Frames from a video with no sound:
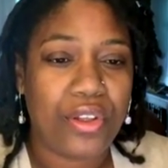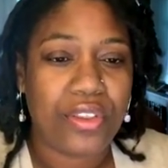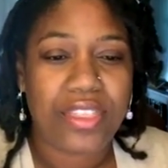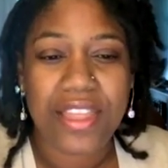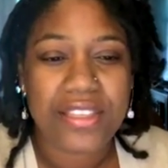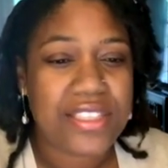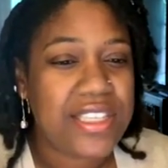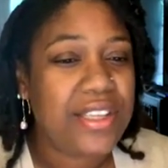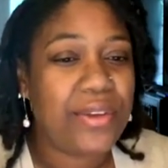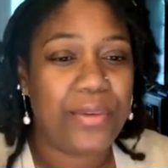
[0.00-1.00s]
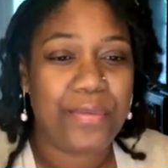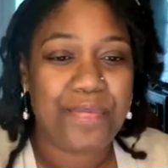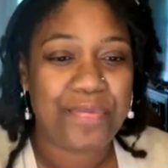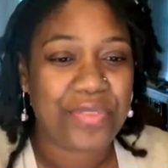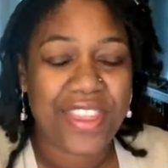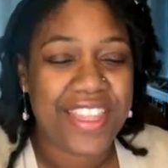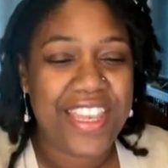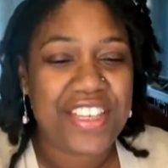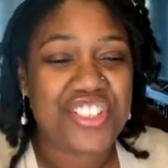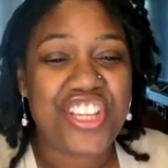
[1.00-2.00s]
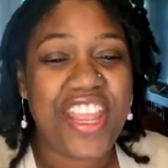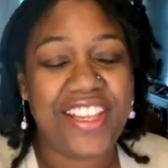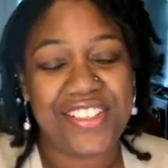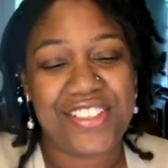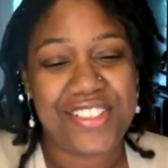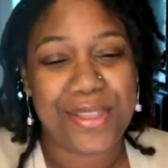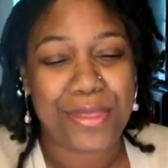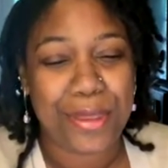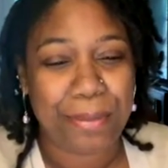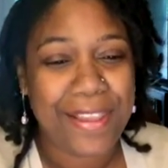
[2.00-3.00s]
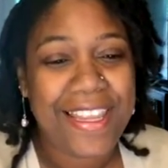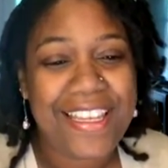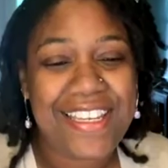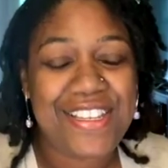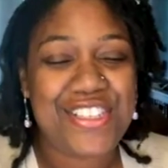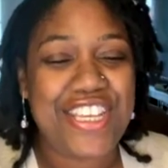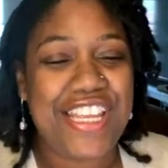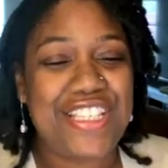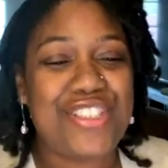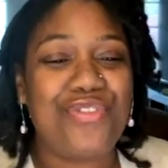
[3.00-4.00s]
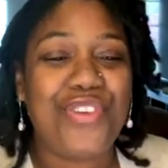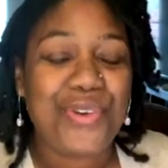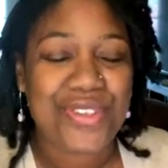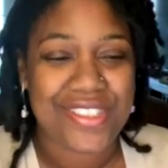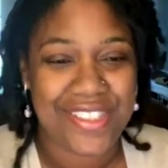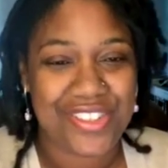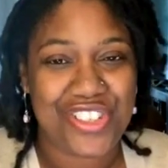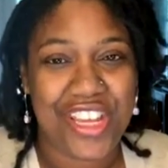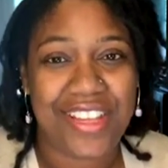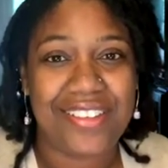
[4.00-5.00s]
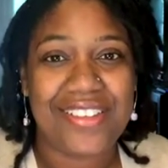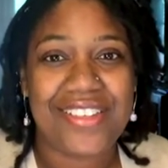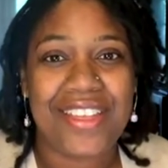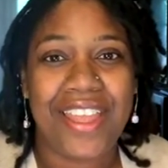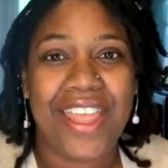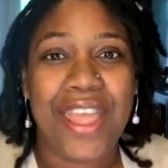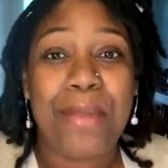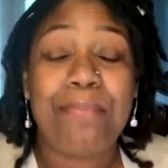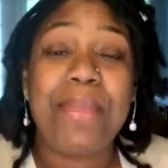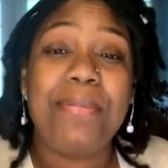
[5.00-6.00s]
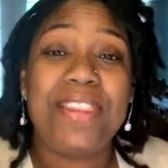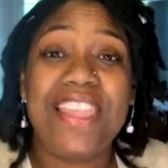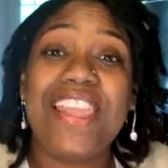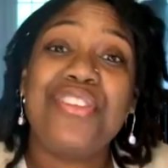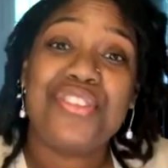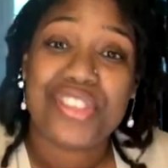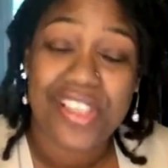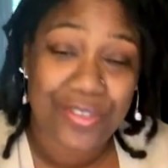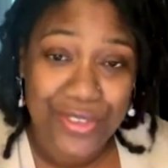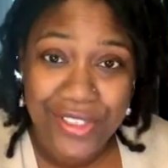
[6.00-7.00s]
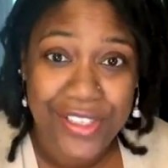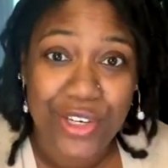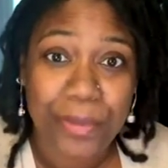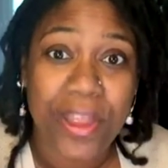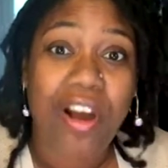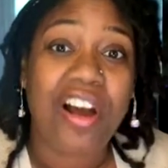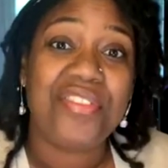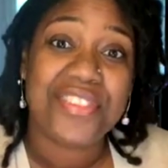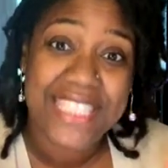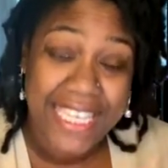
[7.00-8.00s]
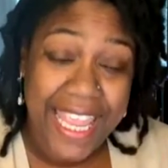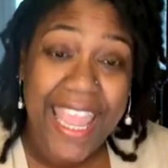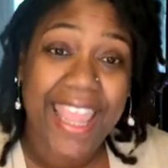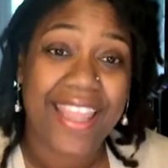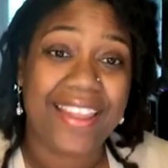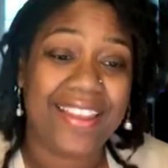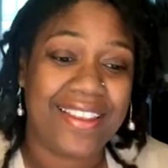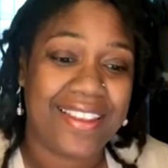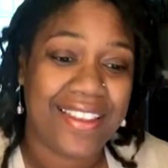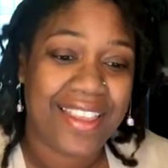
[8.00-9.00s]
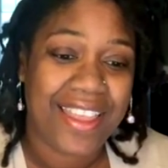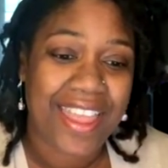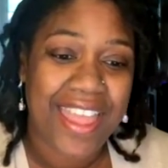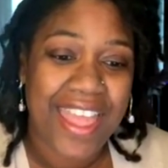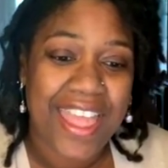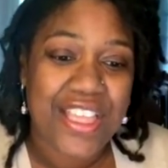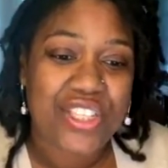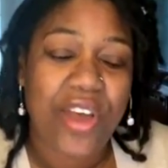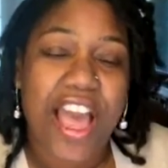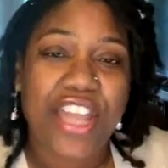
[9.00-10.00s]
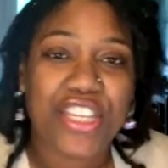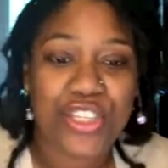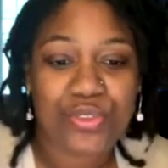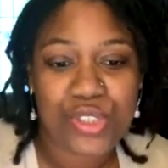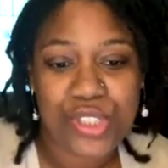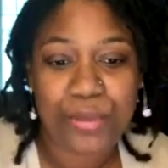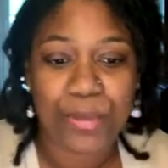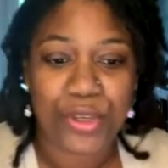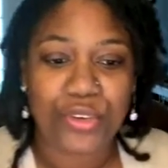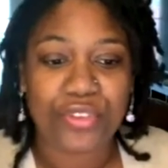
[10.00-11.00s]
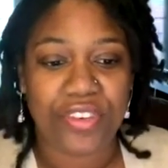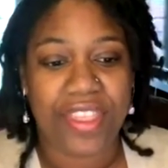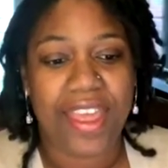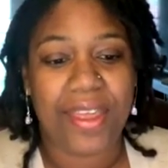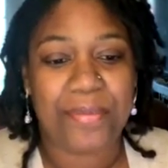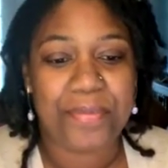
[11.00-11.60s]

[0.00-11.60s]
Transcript: that's still, it didn't change. The plan didn't change. The focus didn't change. Maybe the energy level is a little bit off today. So how do you still maneuver that?